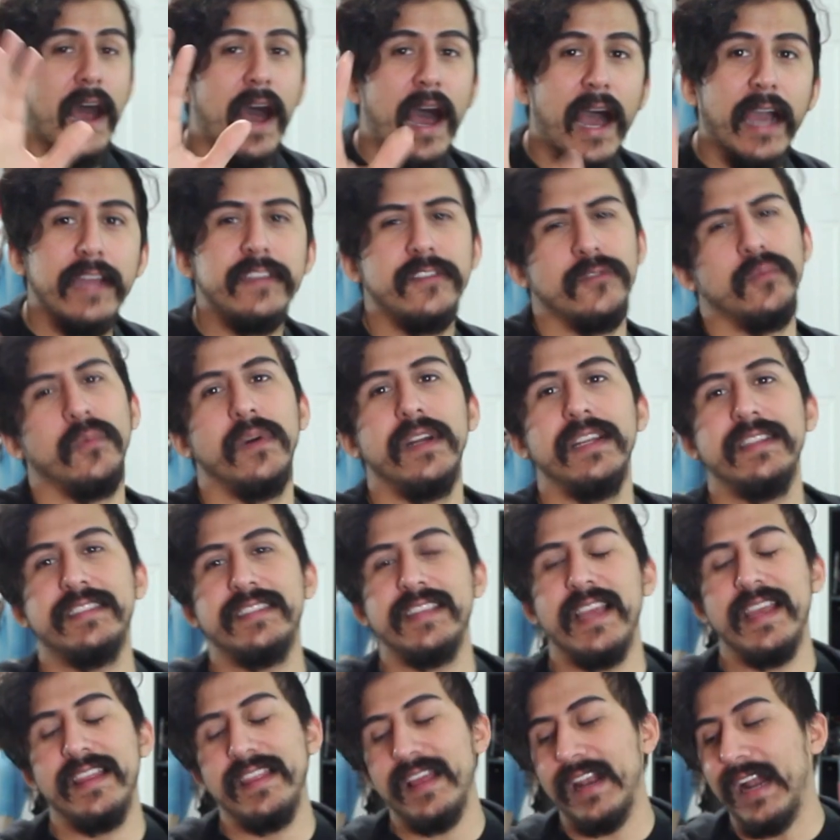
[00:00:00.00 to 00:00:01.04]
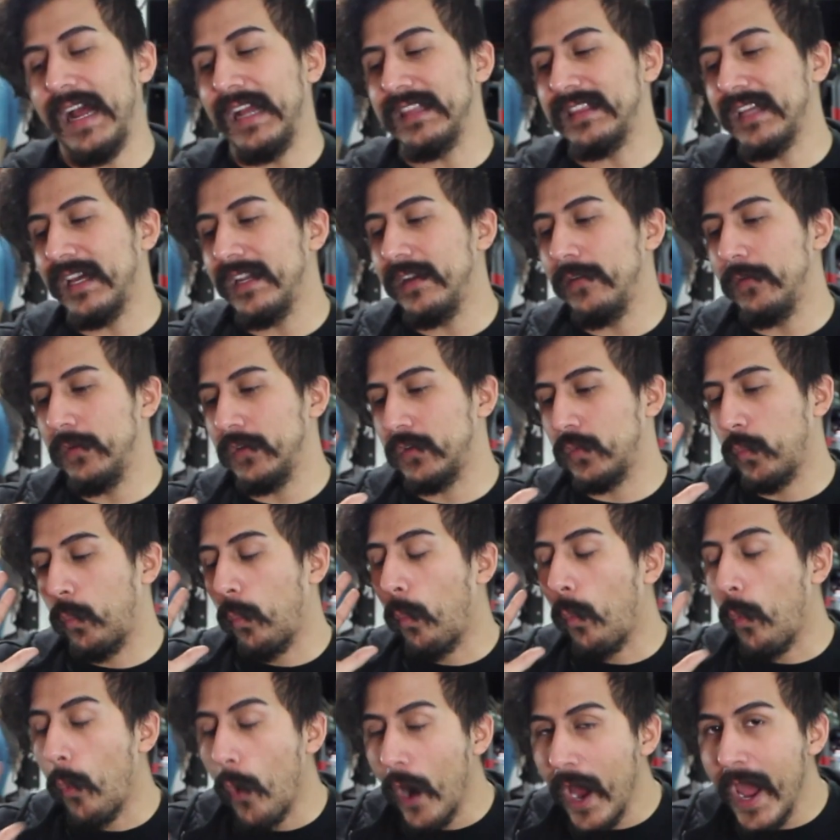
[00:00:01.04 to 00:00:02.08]
I just wanna say that I thought it was
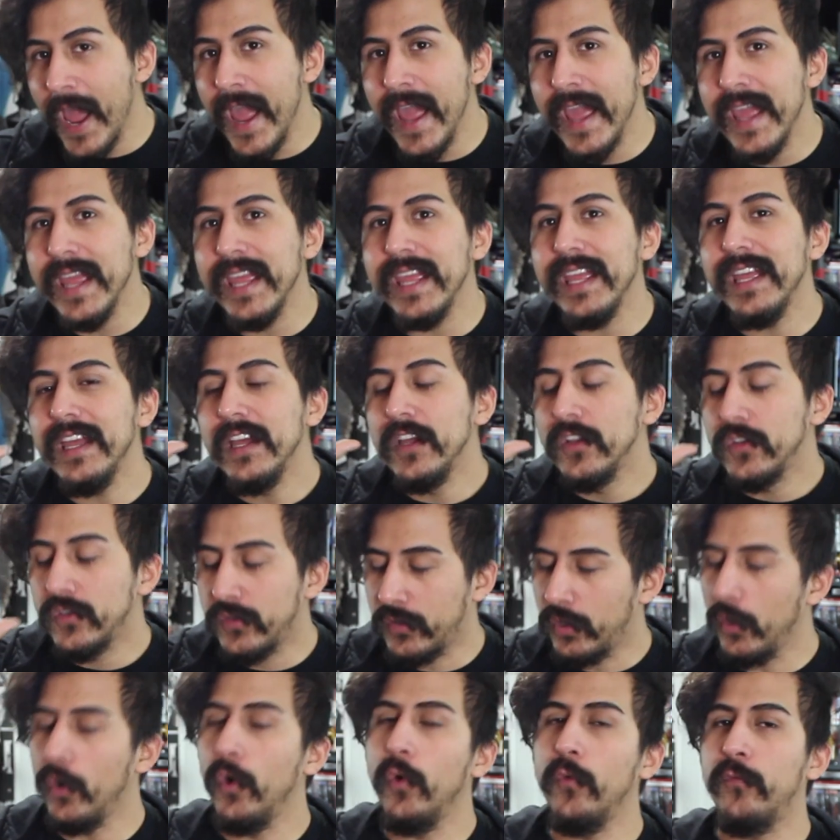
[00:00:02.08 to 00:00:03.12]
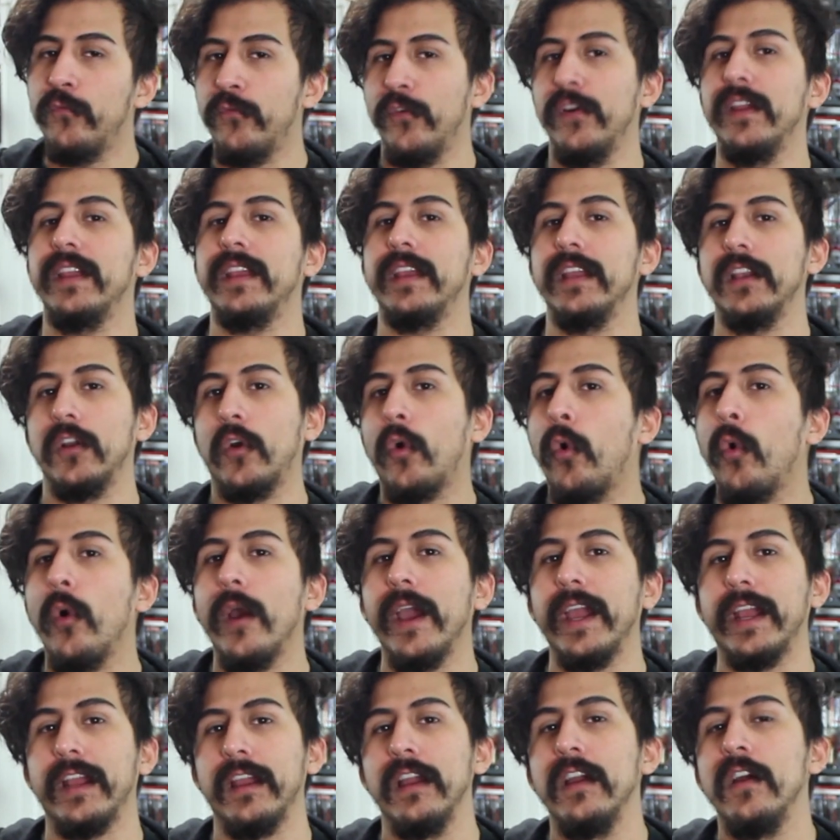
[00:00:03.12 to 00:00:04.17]
way too freaking
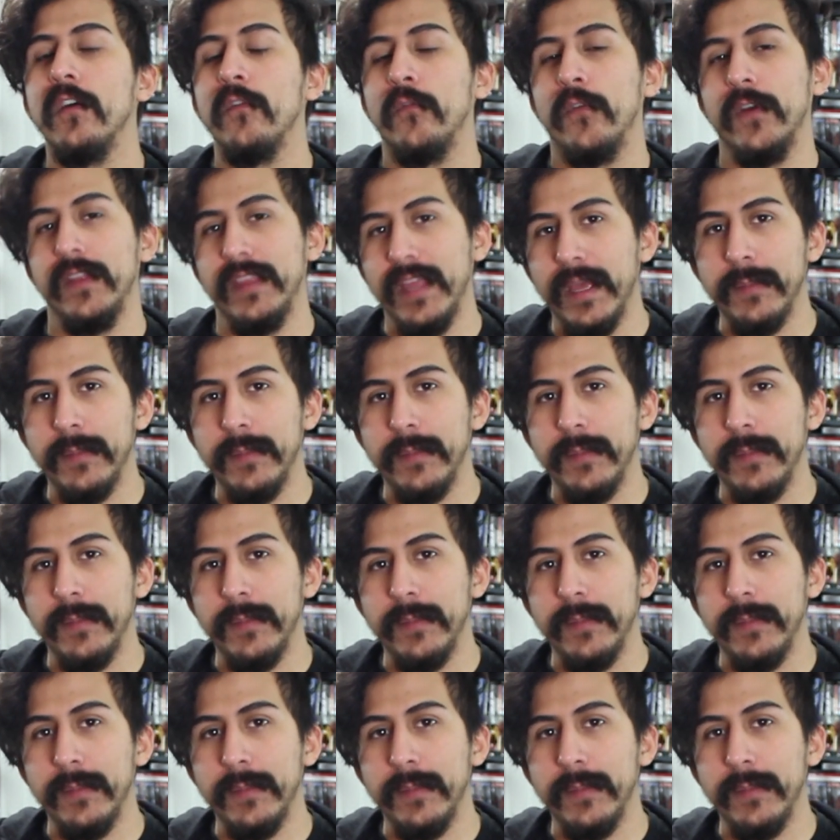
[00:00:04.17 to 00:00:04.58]
quick for